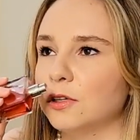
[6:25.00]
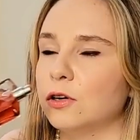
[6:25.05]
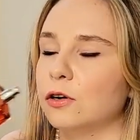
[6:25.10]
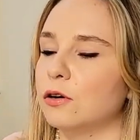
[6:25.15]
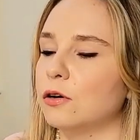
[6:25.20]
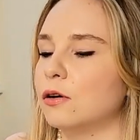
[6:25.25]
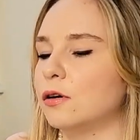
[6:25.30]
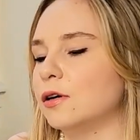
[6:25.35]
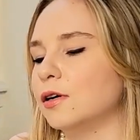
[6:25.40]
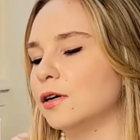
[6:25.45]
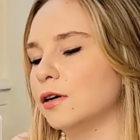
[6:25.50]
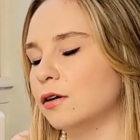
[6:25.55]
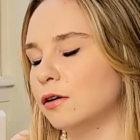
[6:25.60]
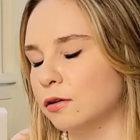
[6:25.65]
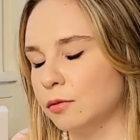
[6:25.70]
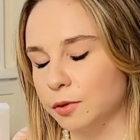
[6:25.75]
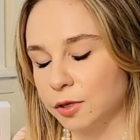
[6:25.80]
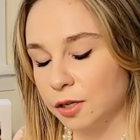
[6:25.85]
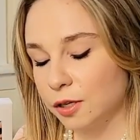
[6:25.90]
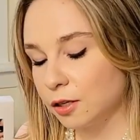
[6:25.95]
Oh, oh
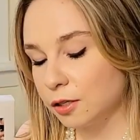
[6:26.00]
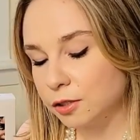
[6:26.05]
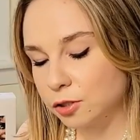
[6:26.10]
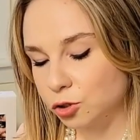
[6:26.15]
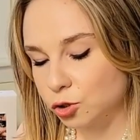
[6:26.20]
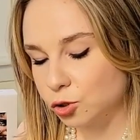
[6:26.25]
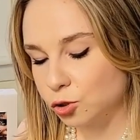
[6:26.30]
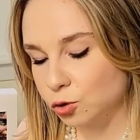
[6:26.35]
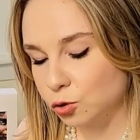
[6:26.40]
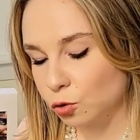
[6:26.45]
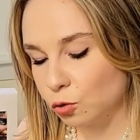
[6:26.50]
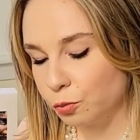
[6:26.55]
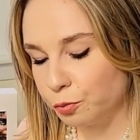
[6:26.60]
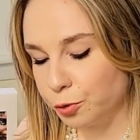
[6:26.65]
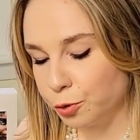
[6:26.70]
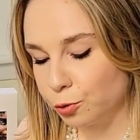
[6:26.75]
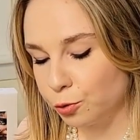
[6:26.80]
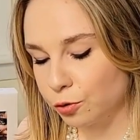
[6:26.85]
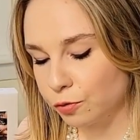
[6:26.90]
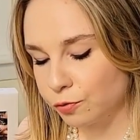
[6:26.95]
my God, it's so
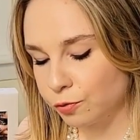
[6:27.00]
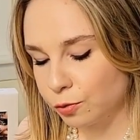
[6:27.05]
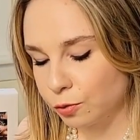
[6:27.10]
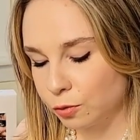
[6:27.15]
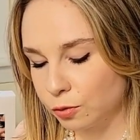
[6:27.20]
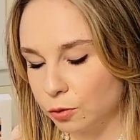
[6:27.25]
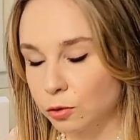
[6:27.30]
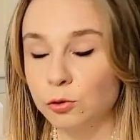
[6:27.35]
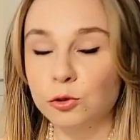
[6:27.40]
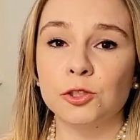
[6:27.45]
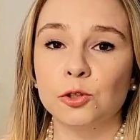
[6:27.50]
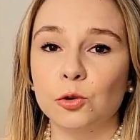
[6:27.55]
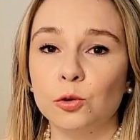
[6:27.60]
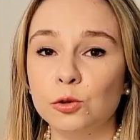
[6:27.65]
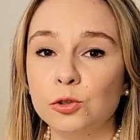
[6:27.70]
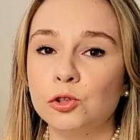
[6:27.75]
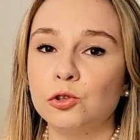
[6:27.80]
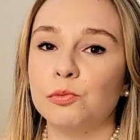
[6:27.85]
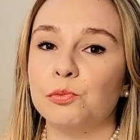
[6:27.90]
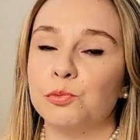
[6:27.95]
beautiful. It's
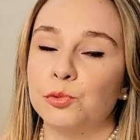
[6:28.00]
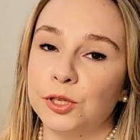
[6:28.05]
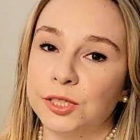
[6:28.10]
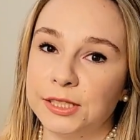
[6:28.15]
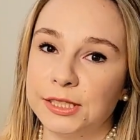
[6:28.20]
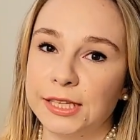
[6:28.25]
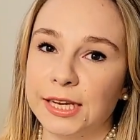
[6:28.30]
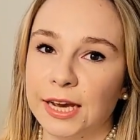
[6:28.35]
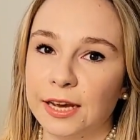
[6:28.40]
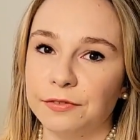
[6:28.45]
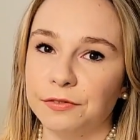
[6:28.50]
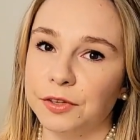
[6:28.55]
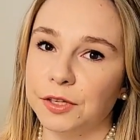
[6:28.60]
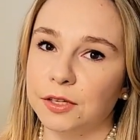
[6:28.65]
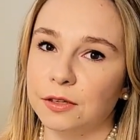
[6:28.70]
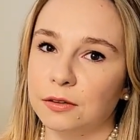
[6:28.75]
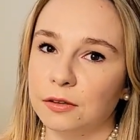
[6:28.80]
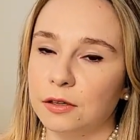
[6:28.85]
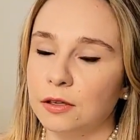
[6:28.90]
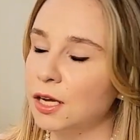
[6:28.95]
also pretty
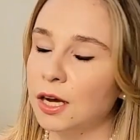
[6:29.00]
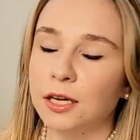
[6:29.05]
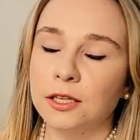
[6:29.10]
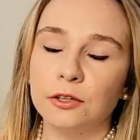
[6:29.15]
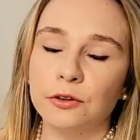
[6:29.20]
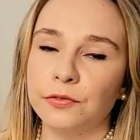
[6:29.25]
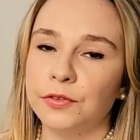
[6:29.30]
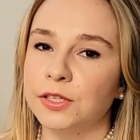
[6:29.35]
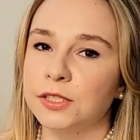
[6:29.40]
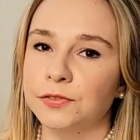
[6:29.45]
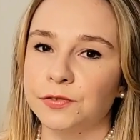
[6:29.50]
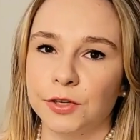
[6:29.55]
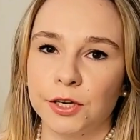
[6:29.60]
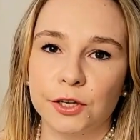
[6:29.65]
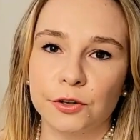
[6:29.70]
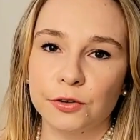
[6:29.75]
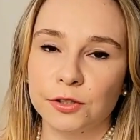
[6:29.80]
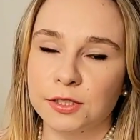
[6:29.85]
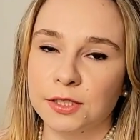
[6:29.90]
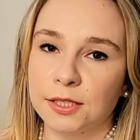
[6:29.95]
heavy. None of these
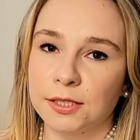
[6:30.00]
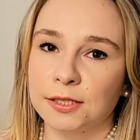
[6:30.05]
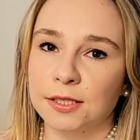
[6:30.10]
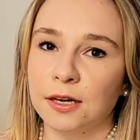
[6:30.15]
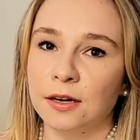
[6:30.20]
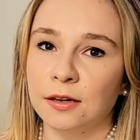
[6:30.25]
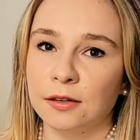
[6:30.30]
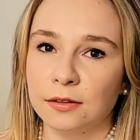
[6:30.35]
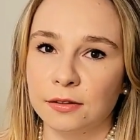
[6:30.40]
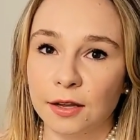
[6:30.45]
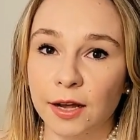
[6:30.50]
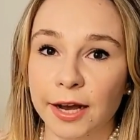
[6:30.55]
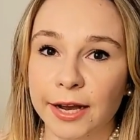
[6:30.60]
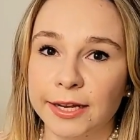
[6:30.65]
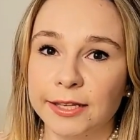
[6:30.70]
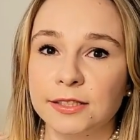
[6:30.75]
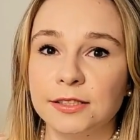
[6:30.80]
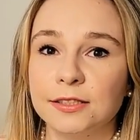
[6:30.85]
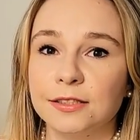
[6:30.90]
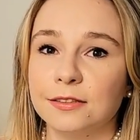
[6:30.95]
fragrances are
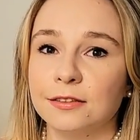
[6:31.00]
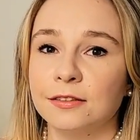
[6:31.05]
light.